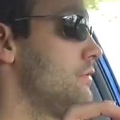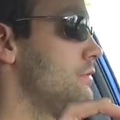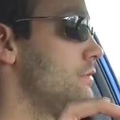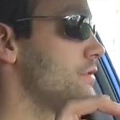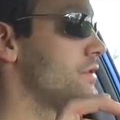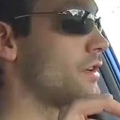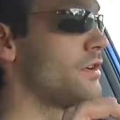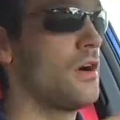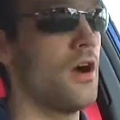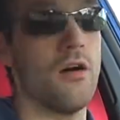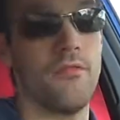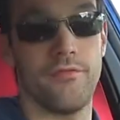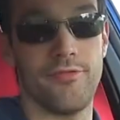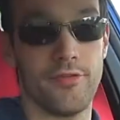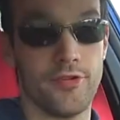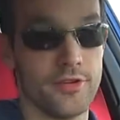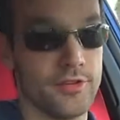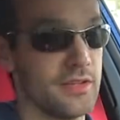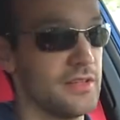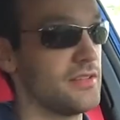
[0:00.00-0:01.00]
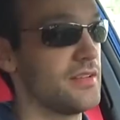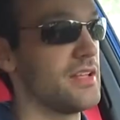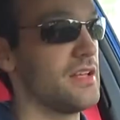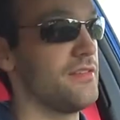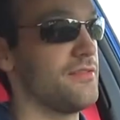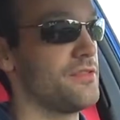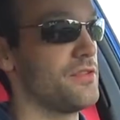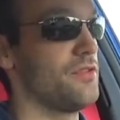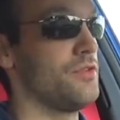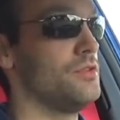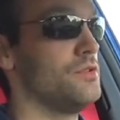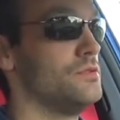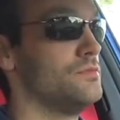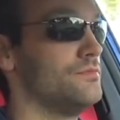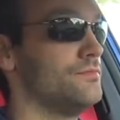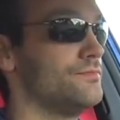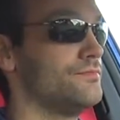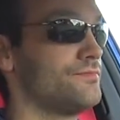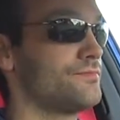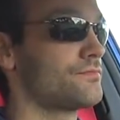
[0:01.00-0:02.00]
The comfort it gives you,
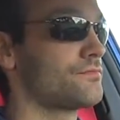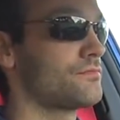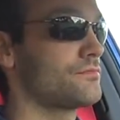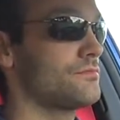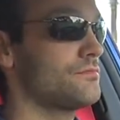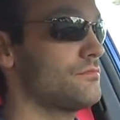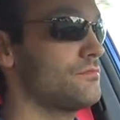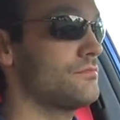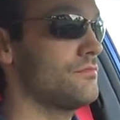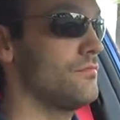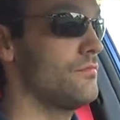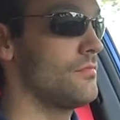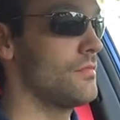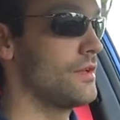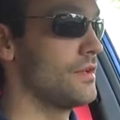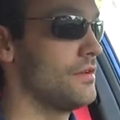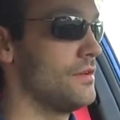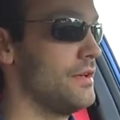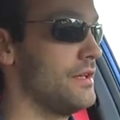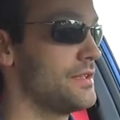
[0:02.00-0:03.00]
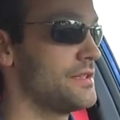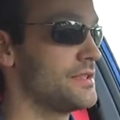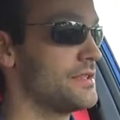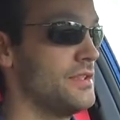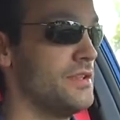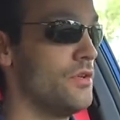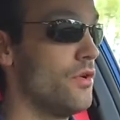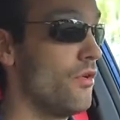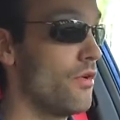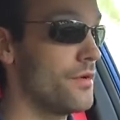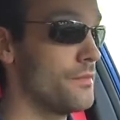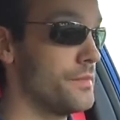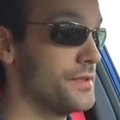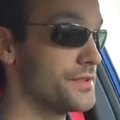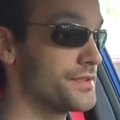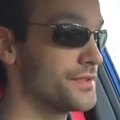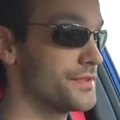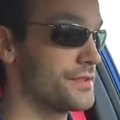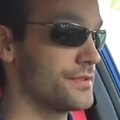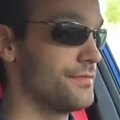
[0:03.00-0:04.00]
it's
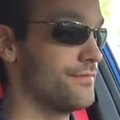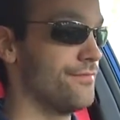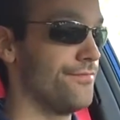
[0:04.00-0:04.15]
enormous.